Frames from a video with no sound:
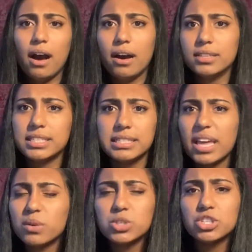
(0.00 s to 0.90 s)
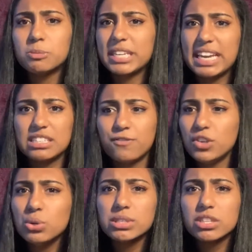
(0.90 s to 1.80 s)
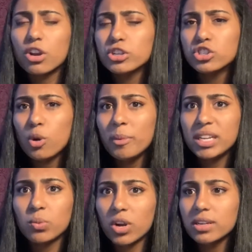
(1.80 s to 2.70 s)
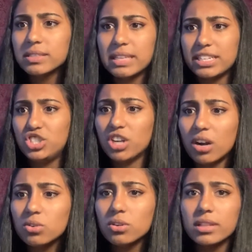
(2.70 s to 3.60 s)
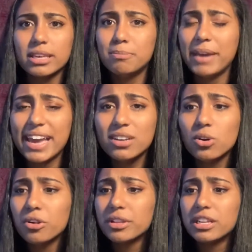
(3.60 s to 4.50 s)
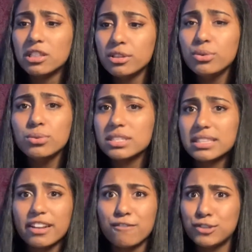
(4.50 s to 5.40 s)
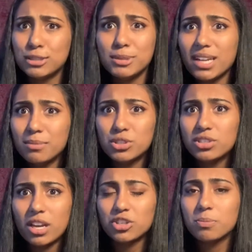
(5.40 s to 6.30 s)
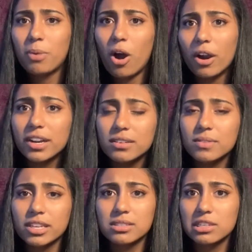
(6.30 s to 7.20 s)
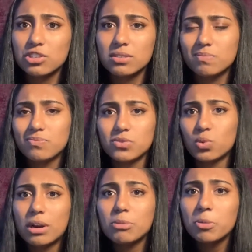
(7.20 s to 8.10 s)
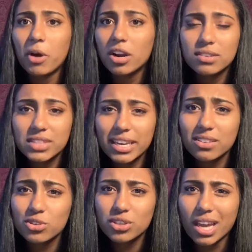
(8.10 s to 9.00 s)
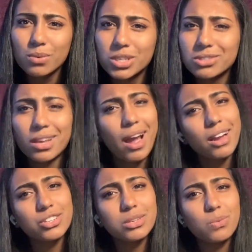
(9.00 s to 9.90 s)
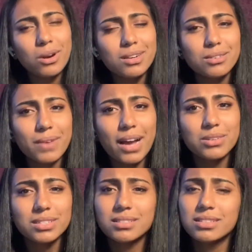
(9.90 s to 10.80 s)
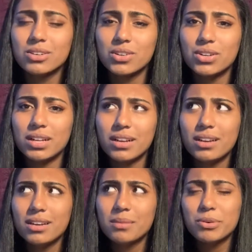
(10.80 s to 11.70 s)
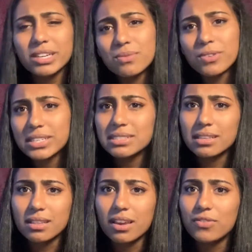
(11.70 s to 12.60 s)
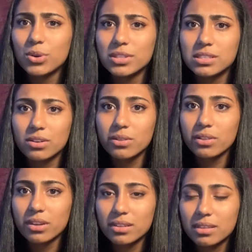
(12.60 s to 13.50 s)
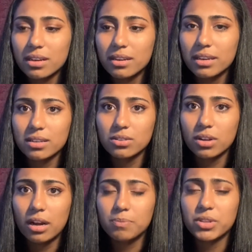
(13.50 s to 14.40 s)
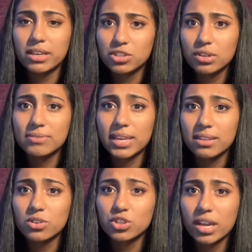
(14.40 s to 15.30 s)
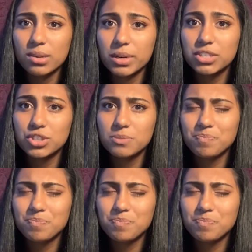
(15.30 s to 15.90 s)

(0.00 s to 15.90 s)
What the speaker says: these languages began to fuse, and there are so many words like jungle, like bangle, and loot that have just become such a part, like such a normal part of the English language that actually weren't around until pretty recently, if you consider the history of the English language.